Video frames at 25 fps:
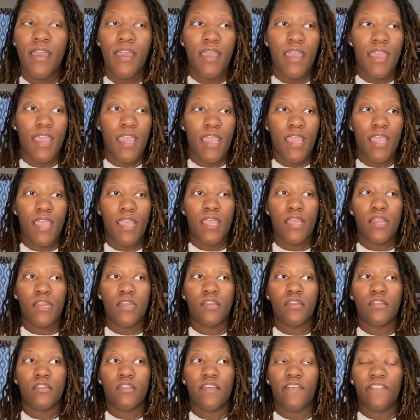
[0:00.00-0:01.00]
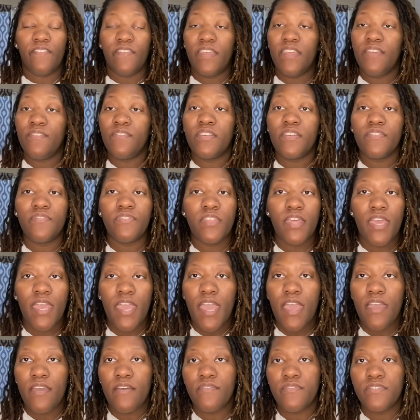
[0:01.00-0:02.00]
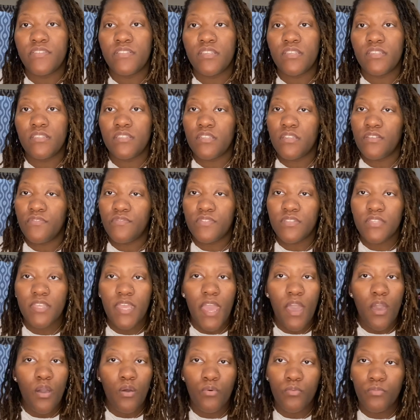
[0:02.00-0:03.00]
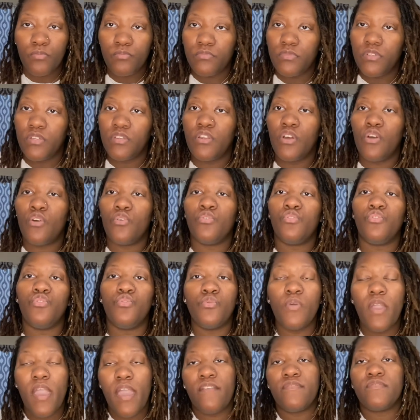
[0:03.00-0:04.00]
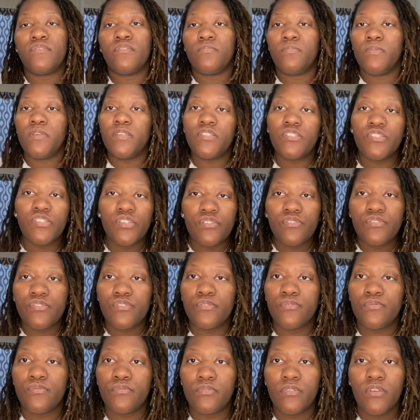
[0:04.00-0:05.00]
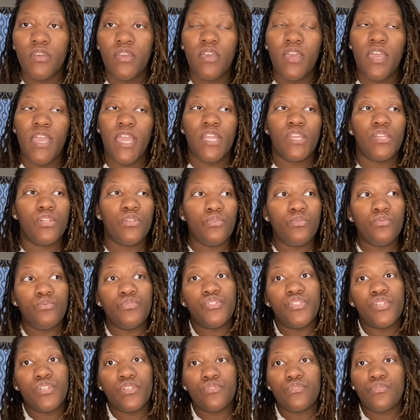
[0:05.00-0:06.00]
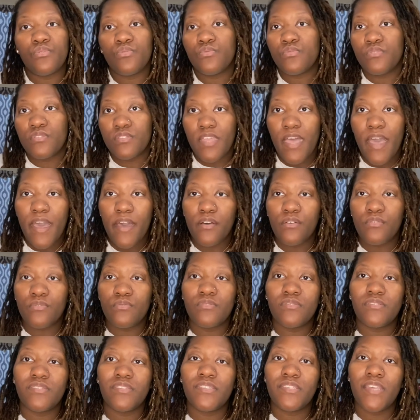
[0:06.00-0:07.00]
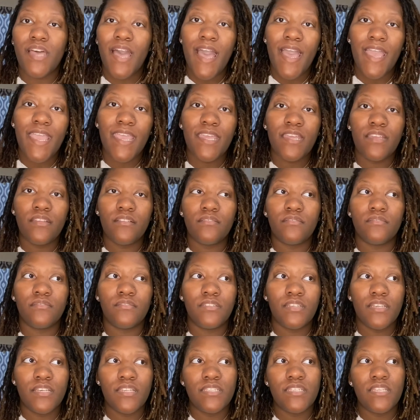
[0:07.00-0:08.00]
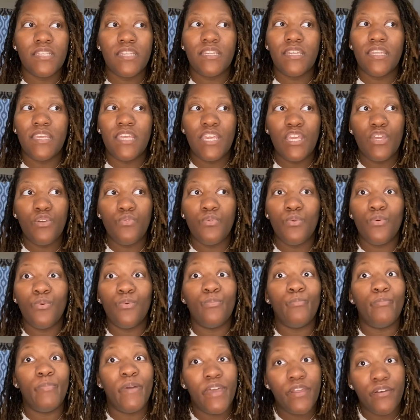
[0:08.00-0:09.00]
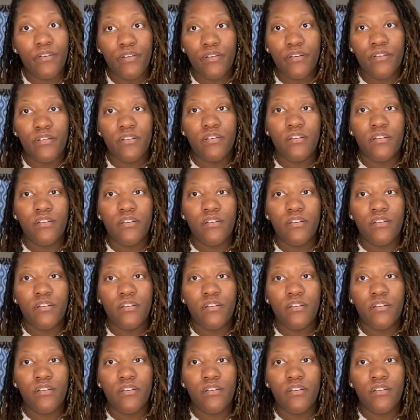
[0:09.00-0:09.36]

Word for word: and if even if they have sensitive scalp you know you have to be gentle and do gentle styles tight doesn't equal better